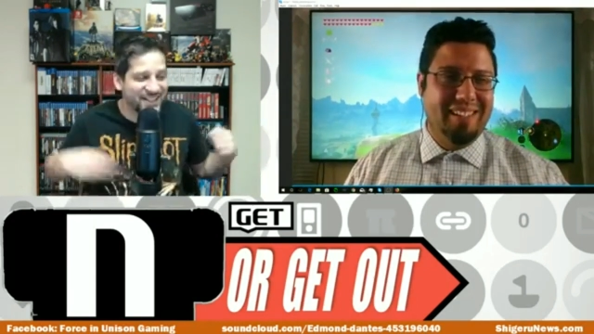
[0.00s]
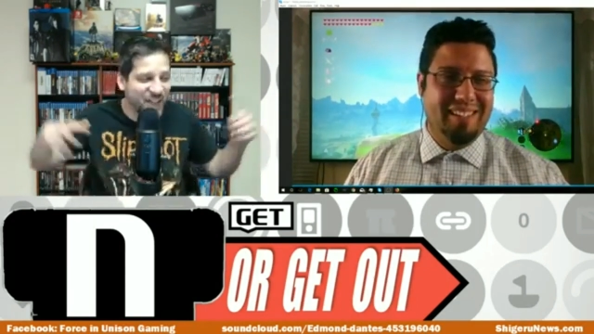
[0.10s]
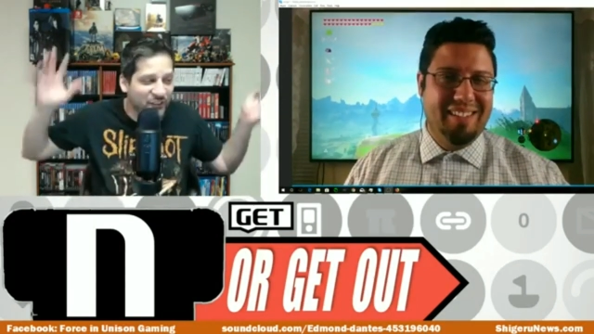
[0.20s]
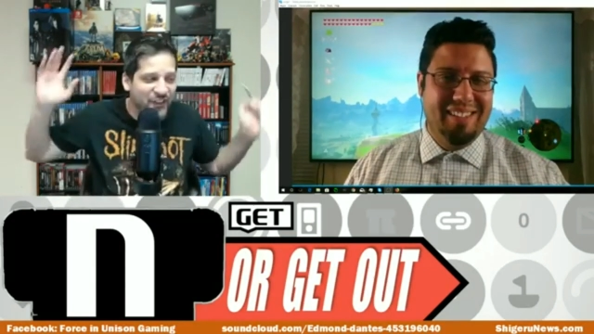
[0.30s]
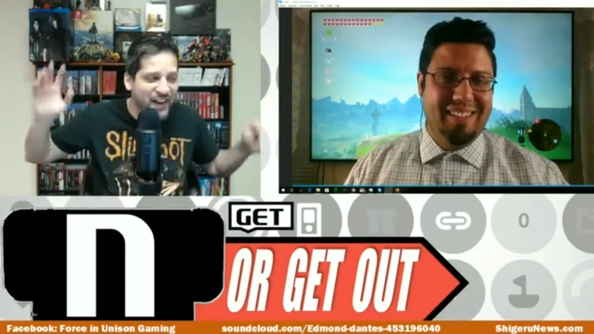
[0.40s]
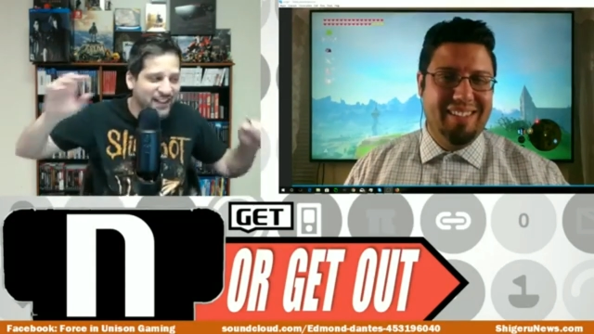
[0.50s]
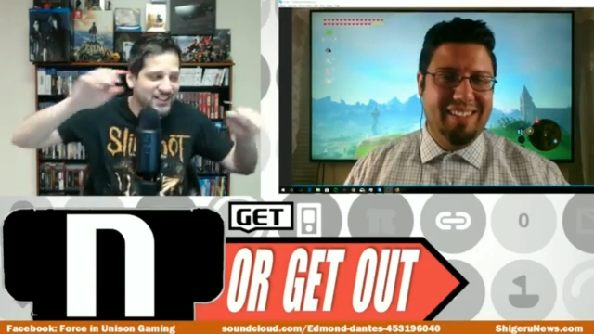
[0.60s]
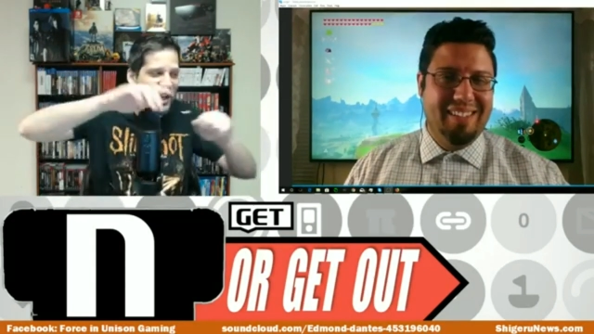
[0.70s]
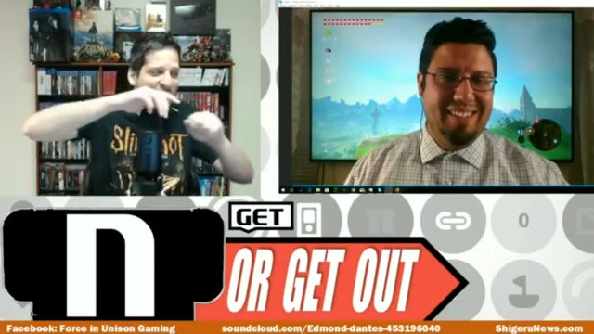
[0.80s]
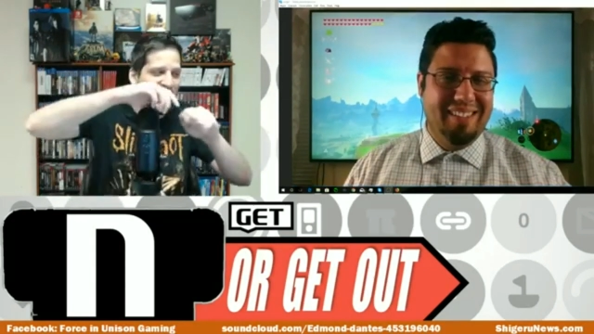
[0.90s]
Speaker 1: something
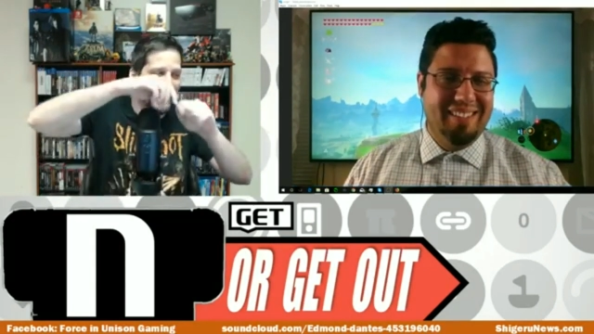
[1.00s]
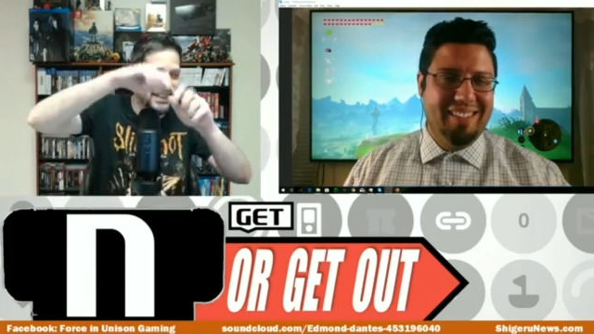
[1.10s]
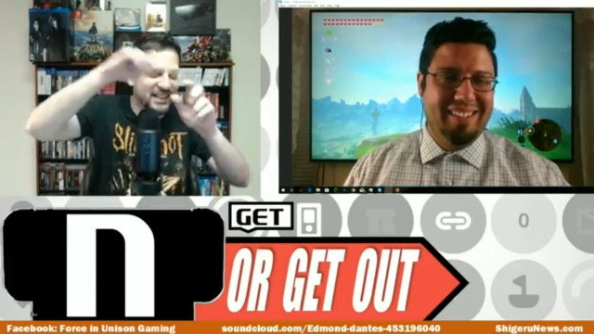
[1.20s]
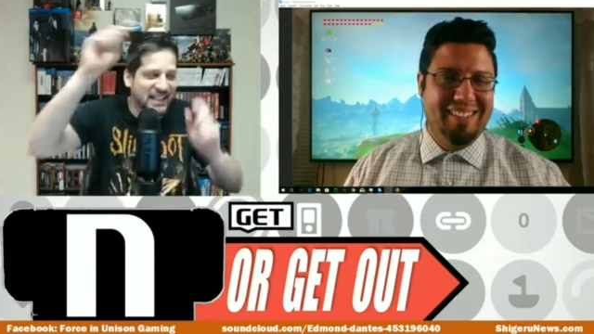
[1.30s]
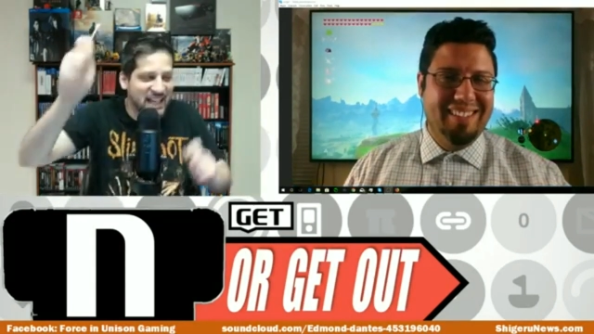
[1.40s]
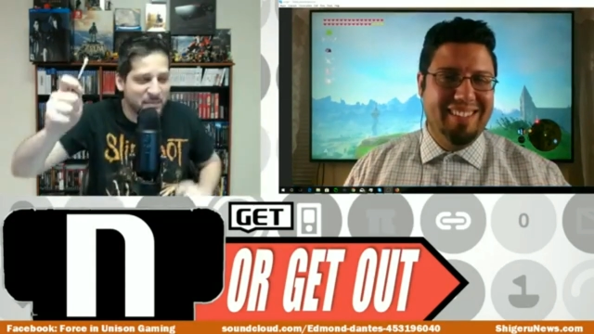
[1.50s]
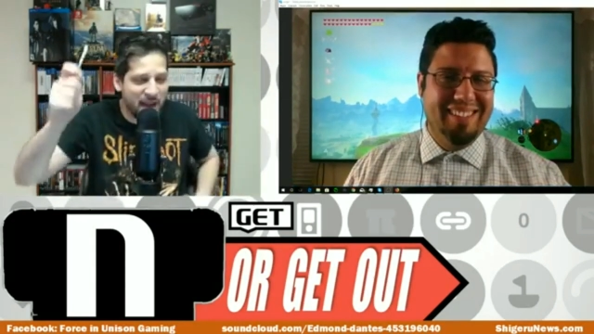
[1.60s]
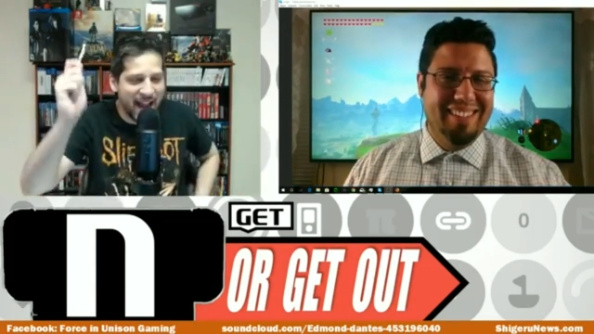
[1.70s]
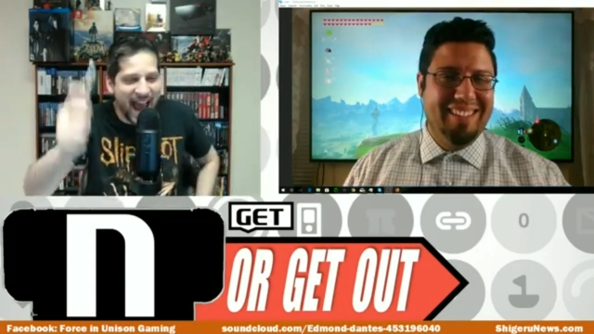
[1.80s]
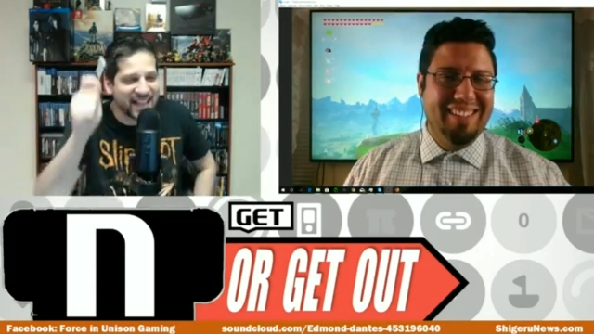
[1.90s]
is gonna be Lick
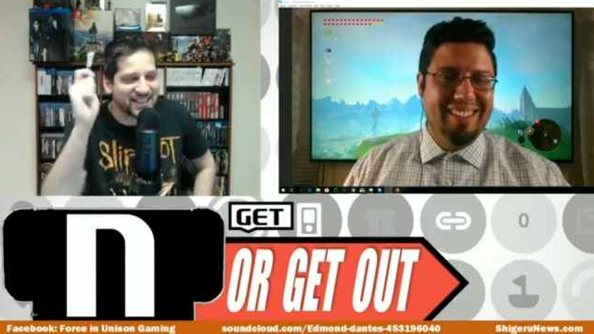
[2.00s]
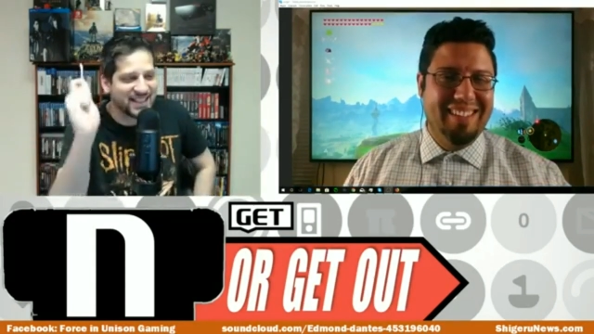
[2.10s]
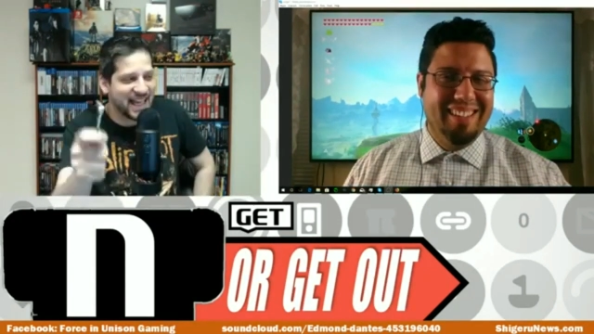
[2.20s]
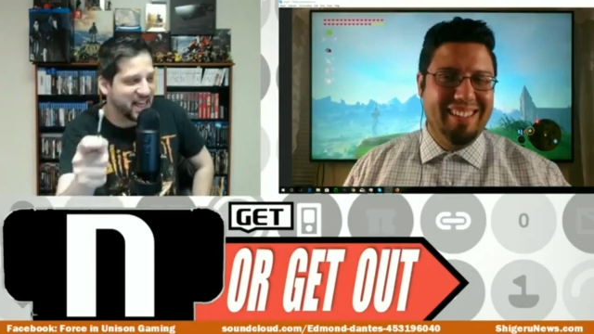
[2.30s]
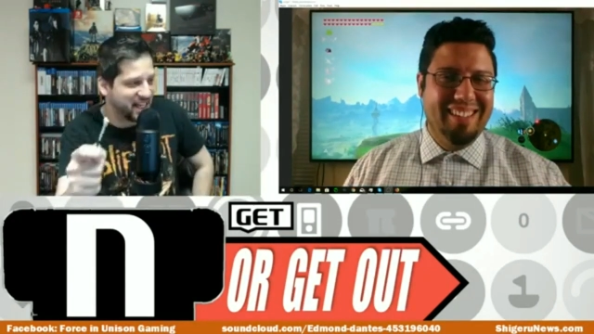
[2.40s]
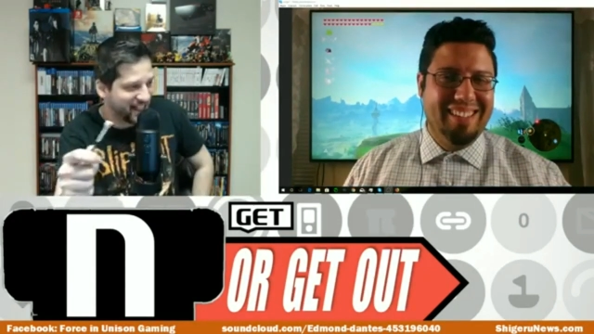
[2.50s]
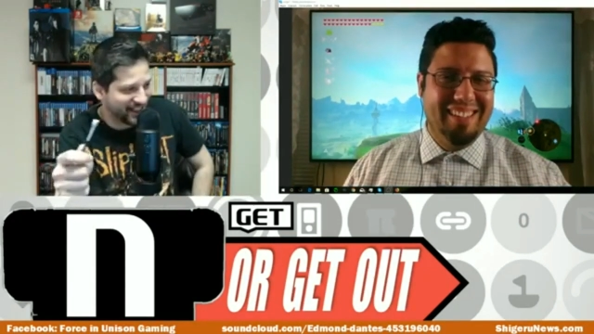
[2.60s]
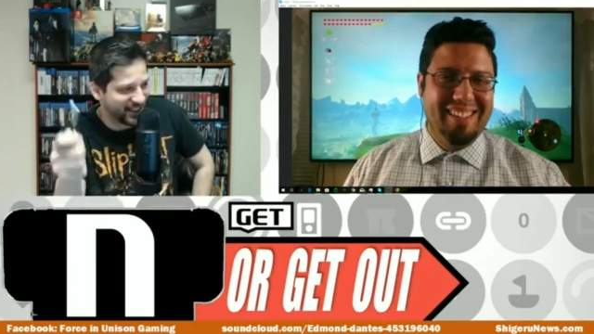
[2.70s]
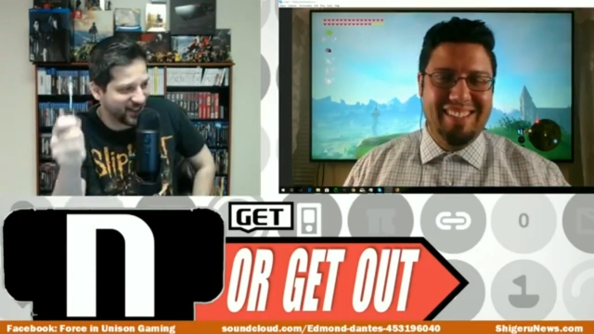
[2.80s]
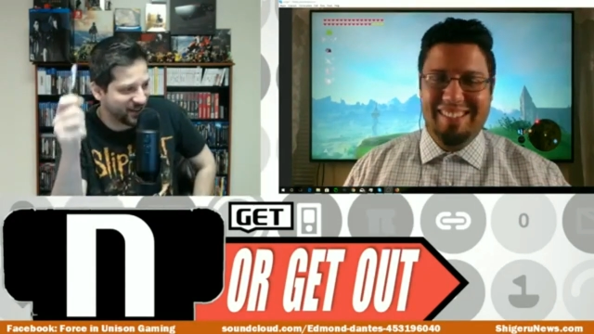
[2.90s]
My Ass Day.
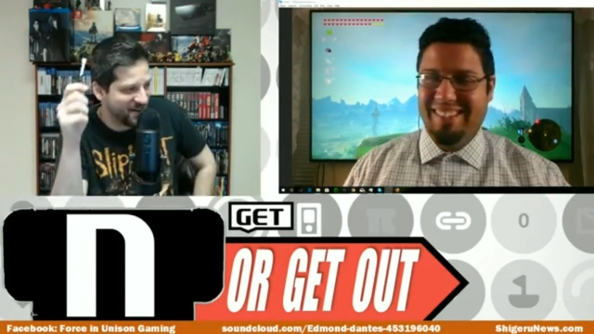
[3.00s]
So